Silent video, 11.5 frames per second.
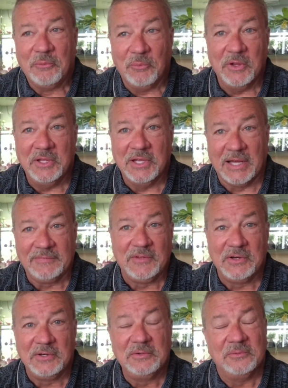we got
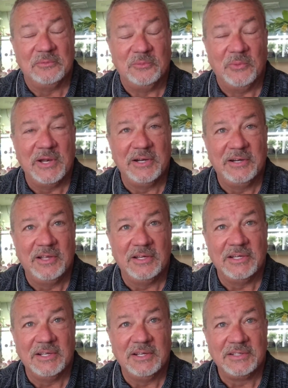there and rented
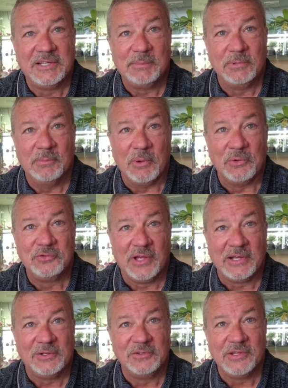a couple of
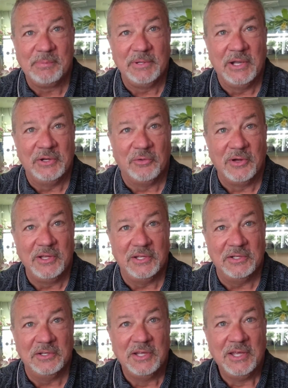motorcycles up in Hanoi,
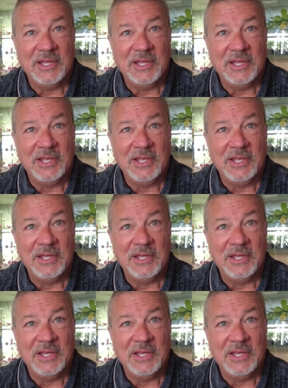and